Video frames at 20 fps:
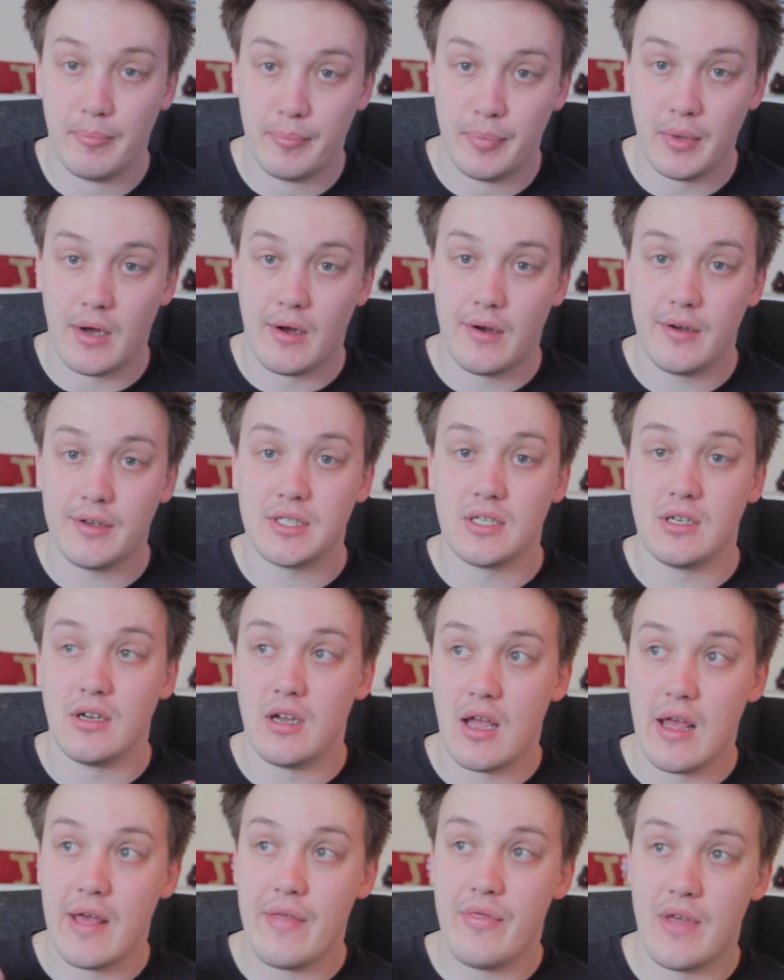but
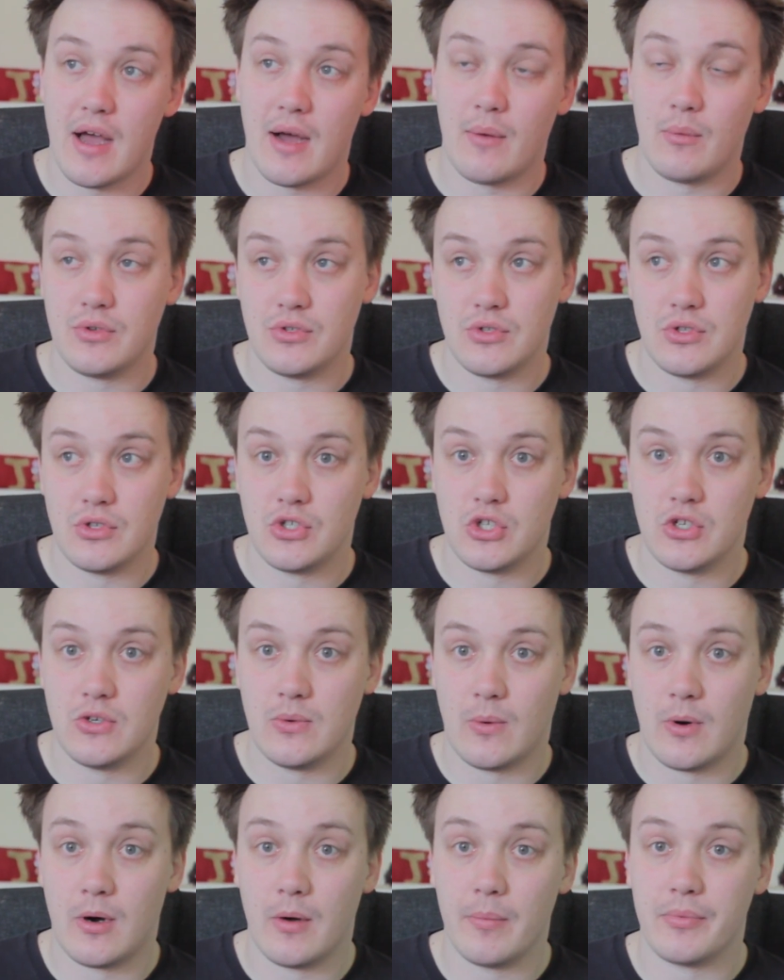if that was the
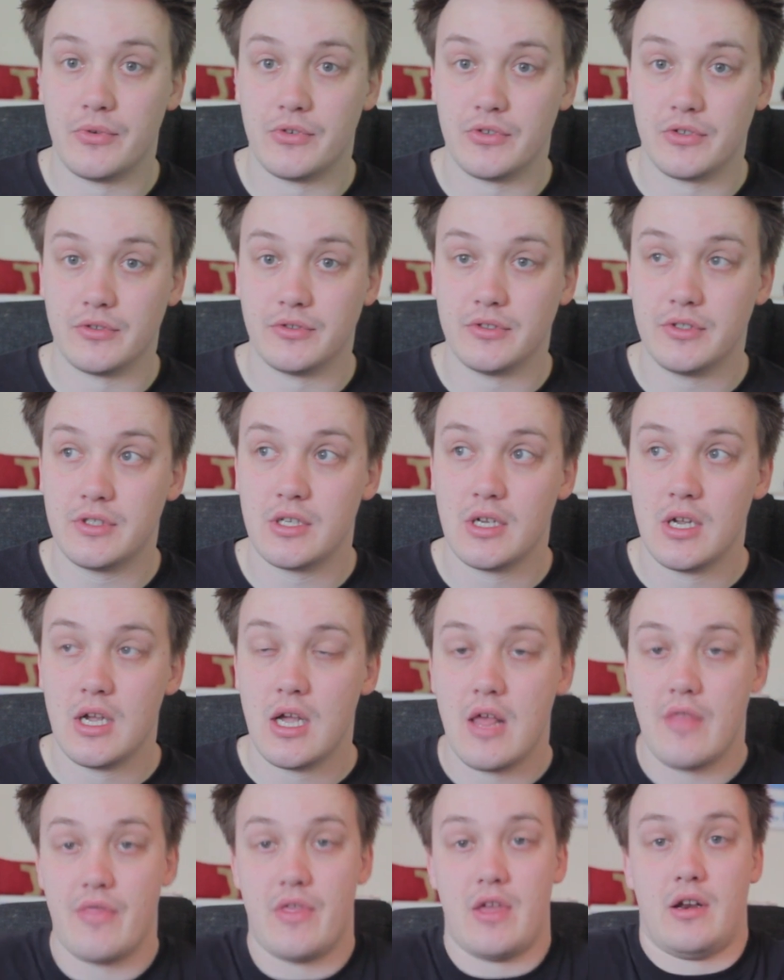2 options,
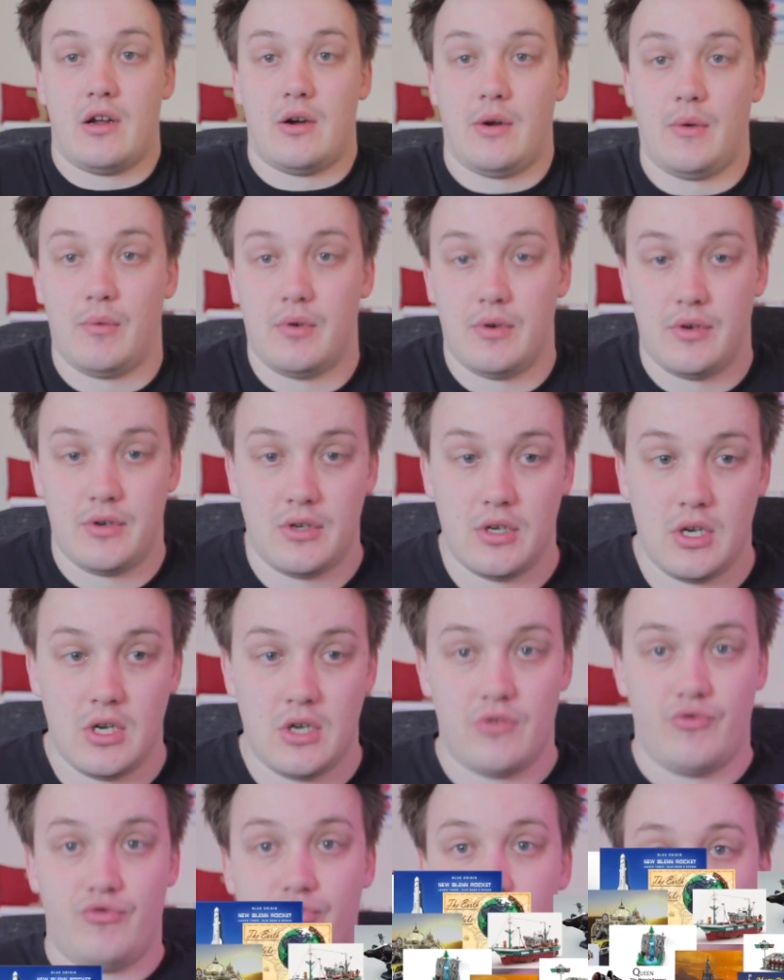then I would
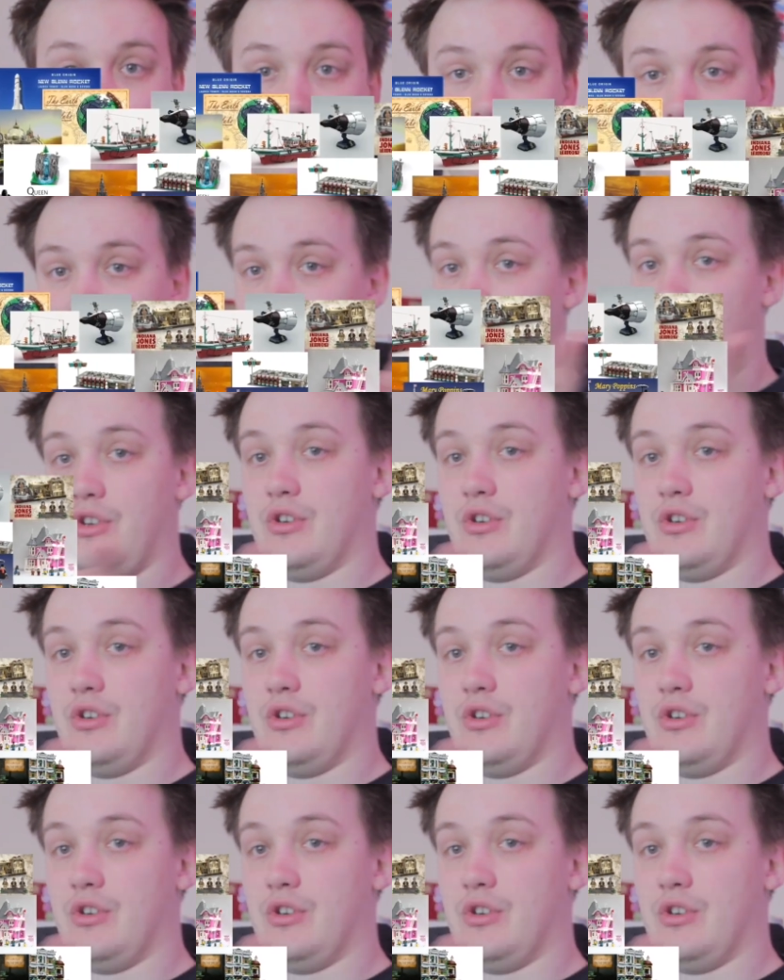just,